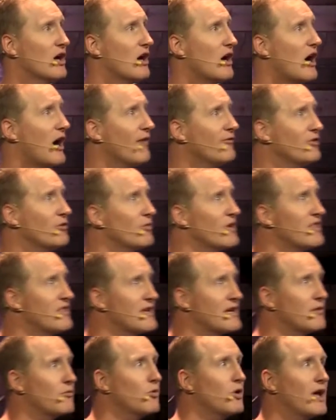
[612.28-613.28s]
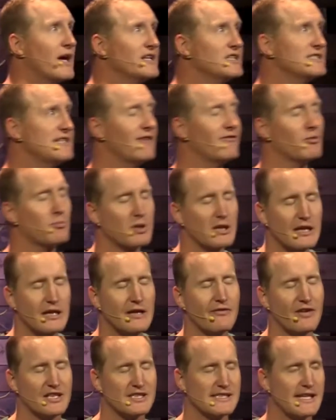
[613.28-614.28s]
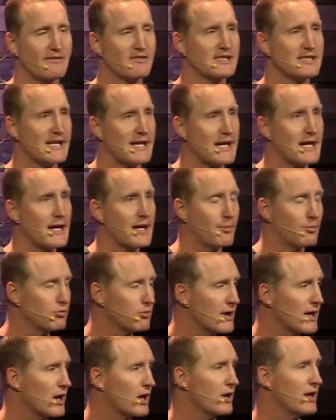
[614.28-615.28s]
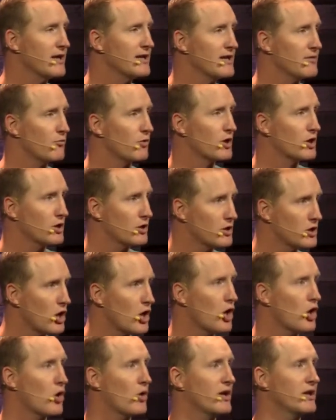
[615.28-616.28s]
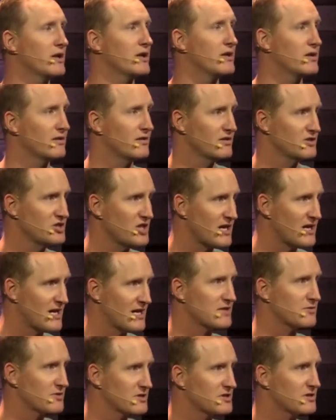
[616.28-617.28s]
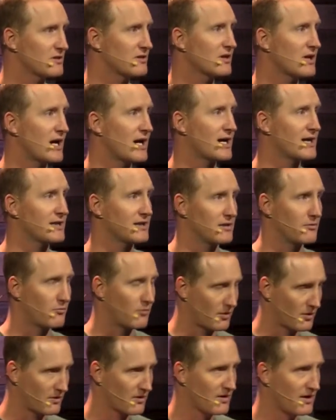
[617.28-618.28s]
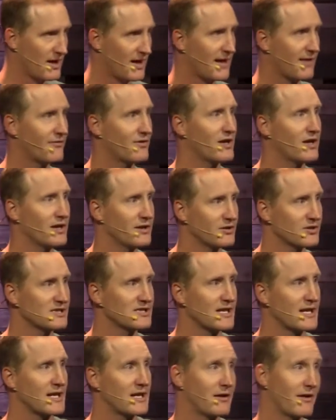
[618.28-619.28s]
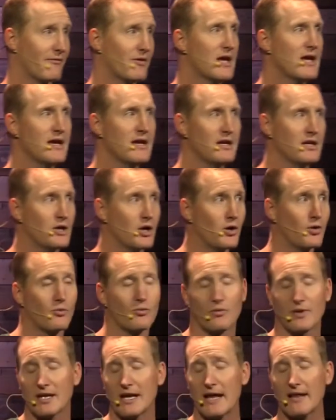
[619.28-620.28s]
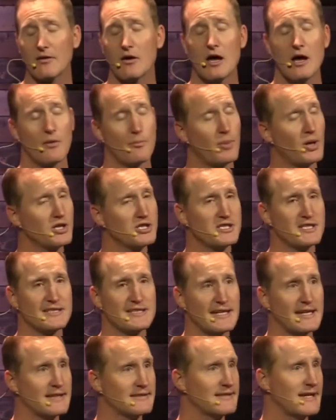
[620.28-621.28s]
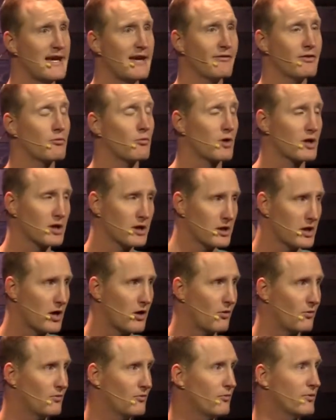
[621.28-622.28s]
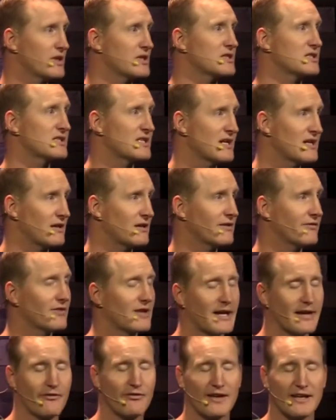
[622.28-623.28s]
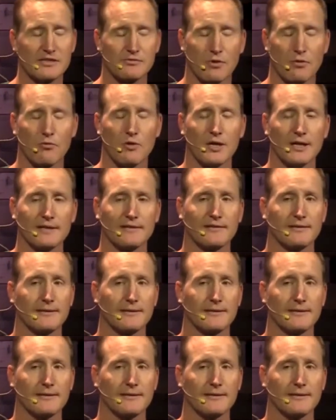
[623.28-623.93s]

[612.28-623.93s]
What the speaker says: Often we think, well, I just have to believe, I just have to say a prayer, and then we're good to go, and shake hands with God, and then we have the understanding of, we got punch the ticket to heaven, we're good to go. We can just kind of live life as we want.